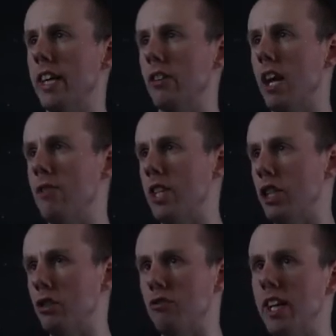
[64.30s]
the
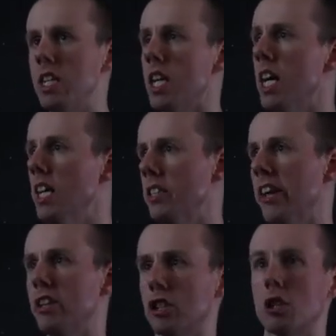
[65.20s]
gravitational field.
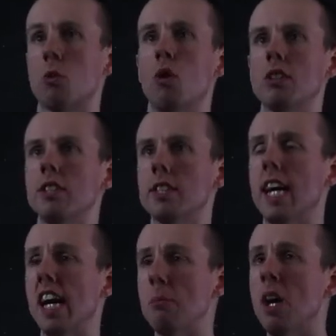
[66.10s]
T is the coordinate
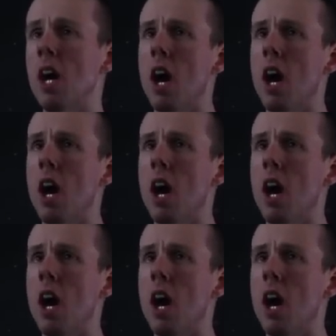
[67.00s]
time.